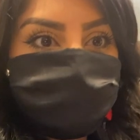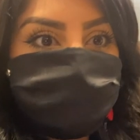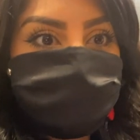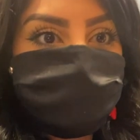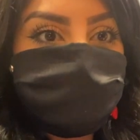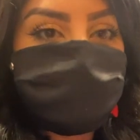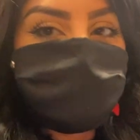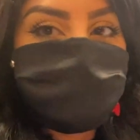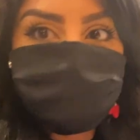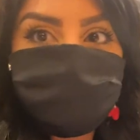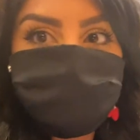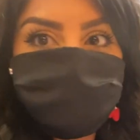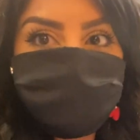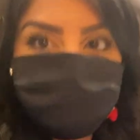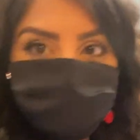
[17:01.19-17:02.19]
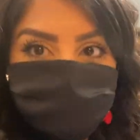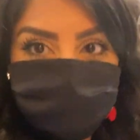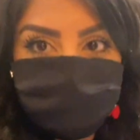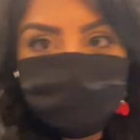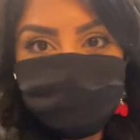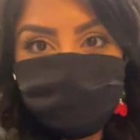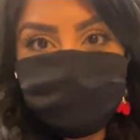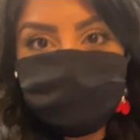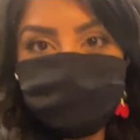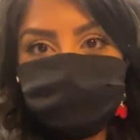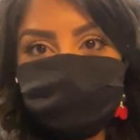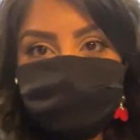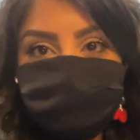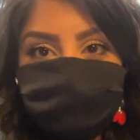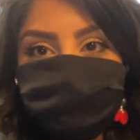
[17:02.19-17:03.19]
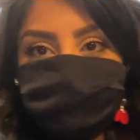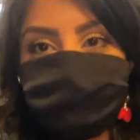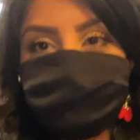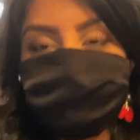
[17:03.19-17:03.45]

so I can't wait to eat.